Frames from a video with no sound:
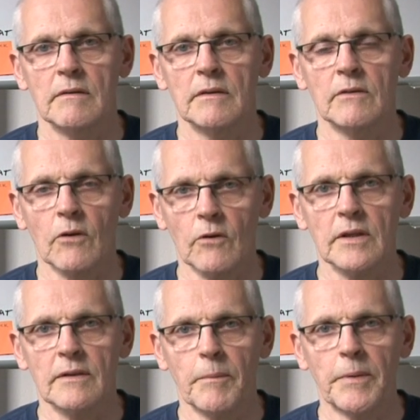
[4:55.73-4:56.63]
and
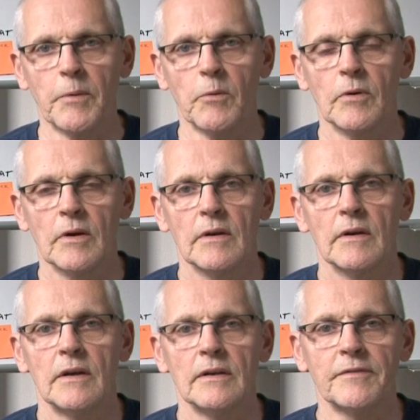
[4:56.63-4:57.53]
talking to people
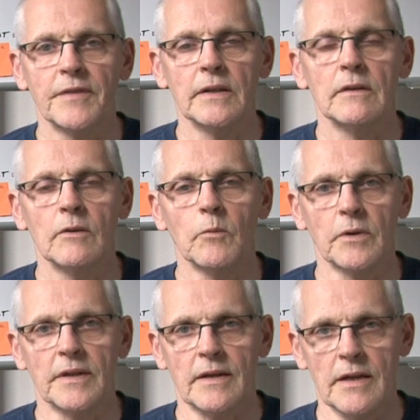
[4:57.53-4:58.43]
and finding out
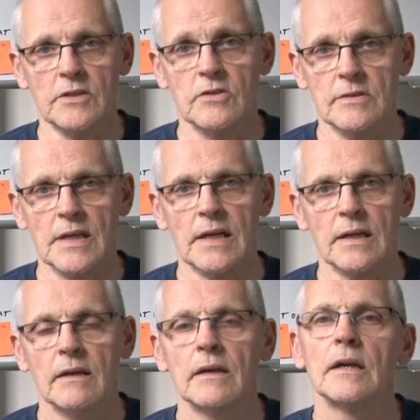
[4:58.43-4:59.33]
what their issues are